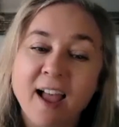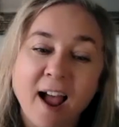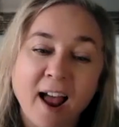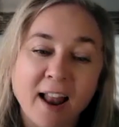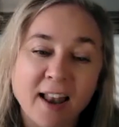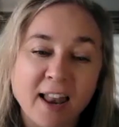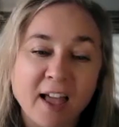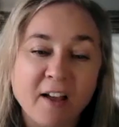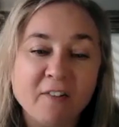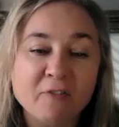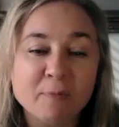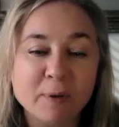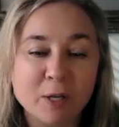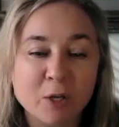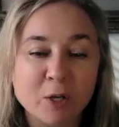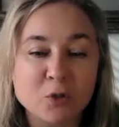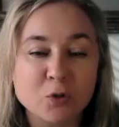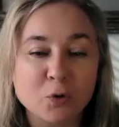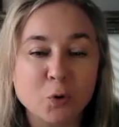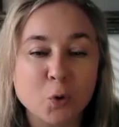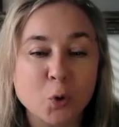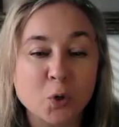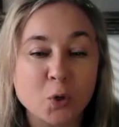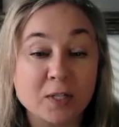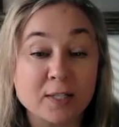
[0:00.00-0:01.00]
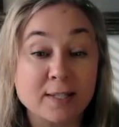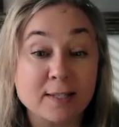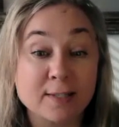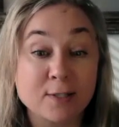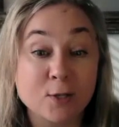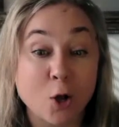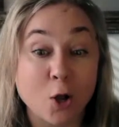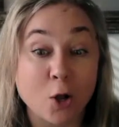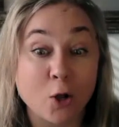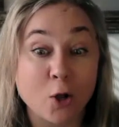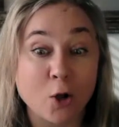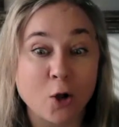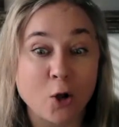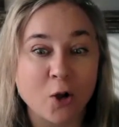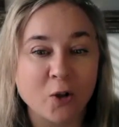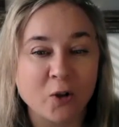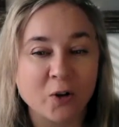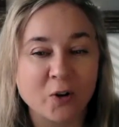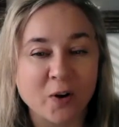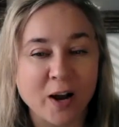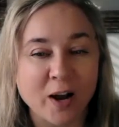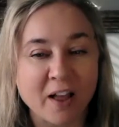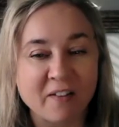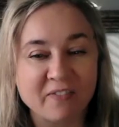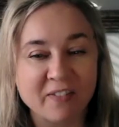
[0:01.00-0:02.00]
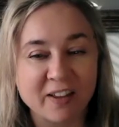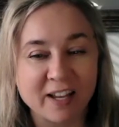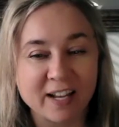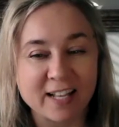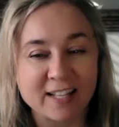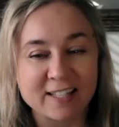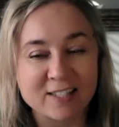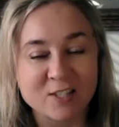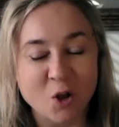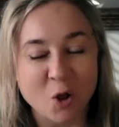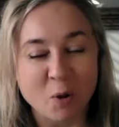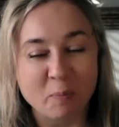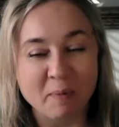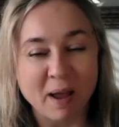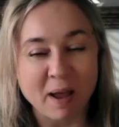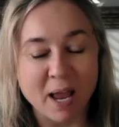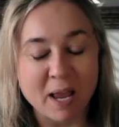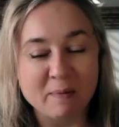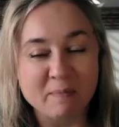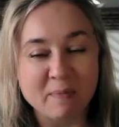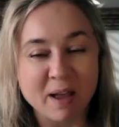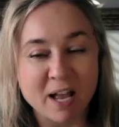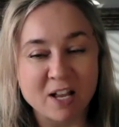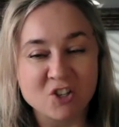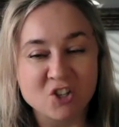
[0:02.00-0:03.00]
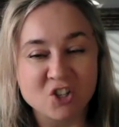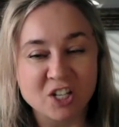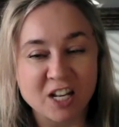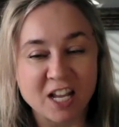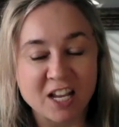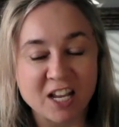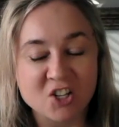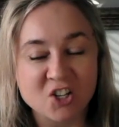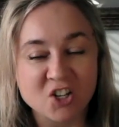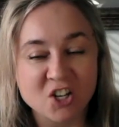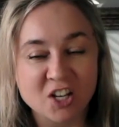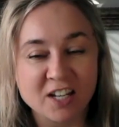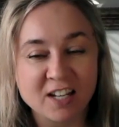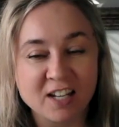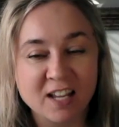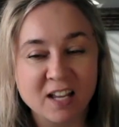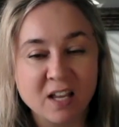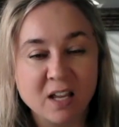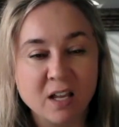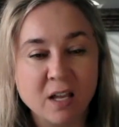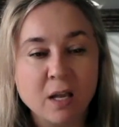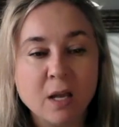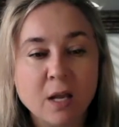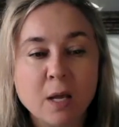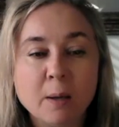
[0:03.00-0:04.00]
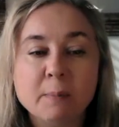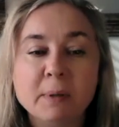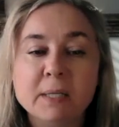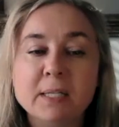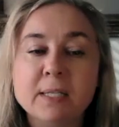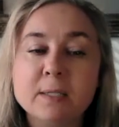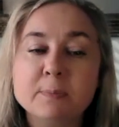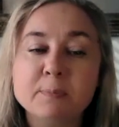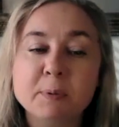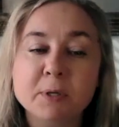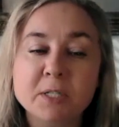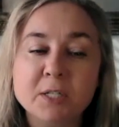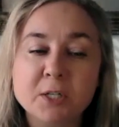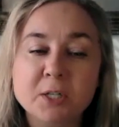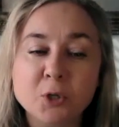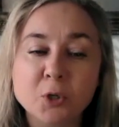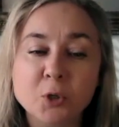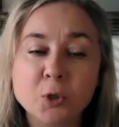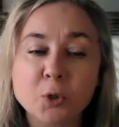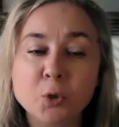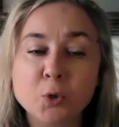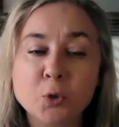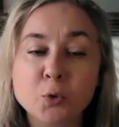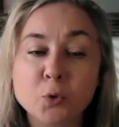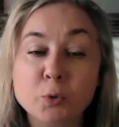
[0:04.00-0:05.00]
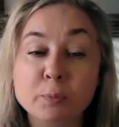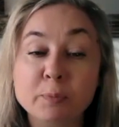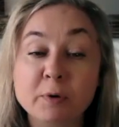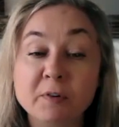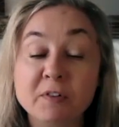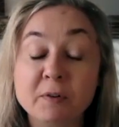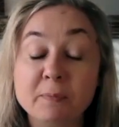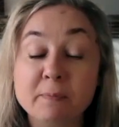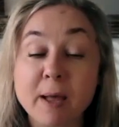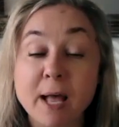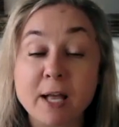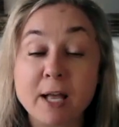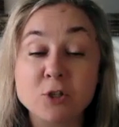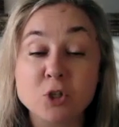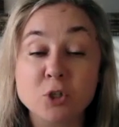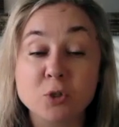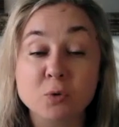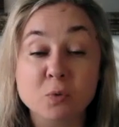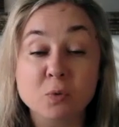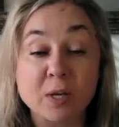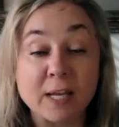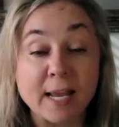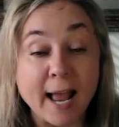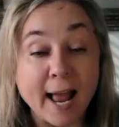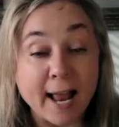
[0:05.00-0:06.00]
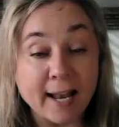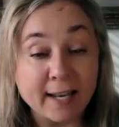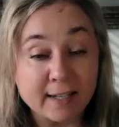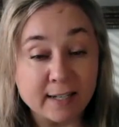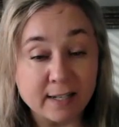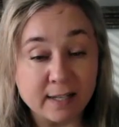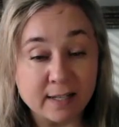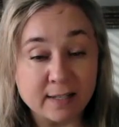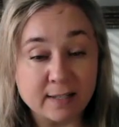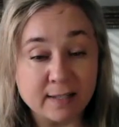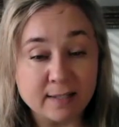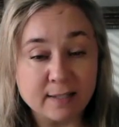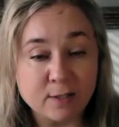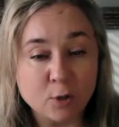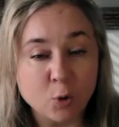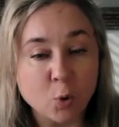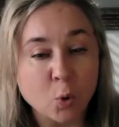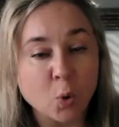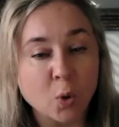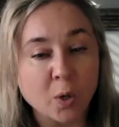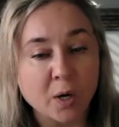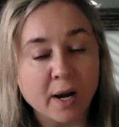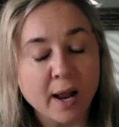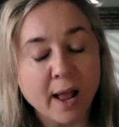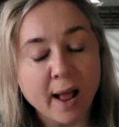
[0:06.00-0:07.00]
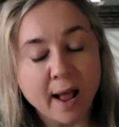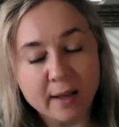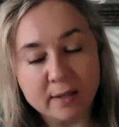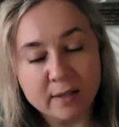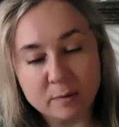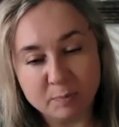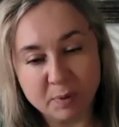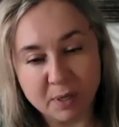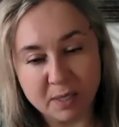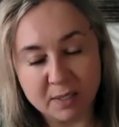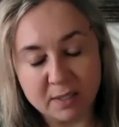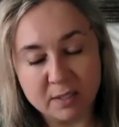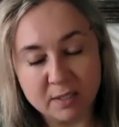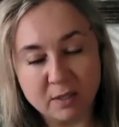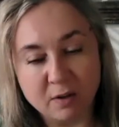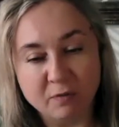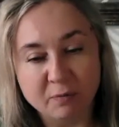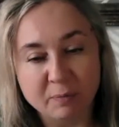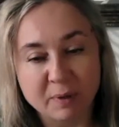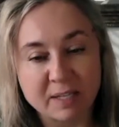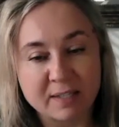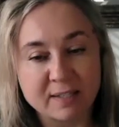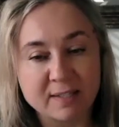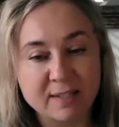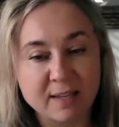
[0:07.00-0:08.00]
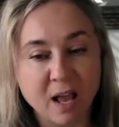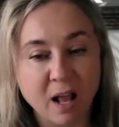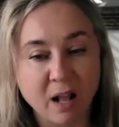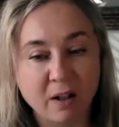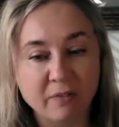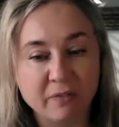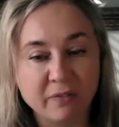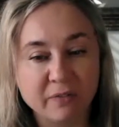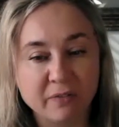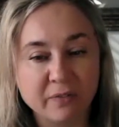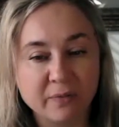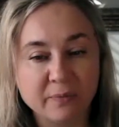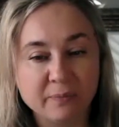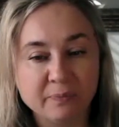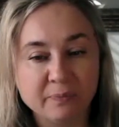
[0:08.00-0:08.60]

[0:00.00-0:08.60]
I laugh because, of course, it's all holographic. It's all my imagination. But this particular group of imagined realities or aspects of myself.